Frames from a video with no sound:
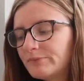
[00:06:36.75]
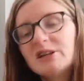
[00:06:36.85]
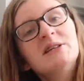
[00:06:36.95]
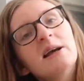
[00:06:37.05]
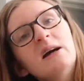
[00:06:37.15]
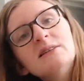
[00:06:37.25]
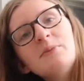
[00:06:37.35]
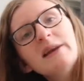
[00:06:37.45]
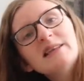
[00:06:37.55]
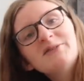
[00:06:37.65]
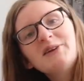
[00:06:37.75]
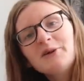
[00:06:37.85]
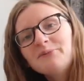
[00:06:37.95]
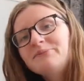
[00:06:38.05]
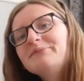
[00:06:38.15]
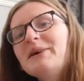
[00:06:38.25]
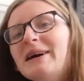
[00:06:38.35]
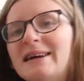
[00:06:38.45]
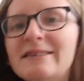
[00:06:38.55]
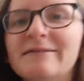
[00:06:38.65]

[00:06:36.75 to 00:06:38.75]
See you guys in my next video. Bye.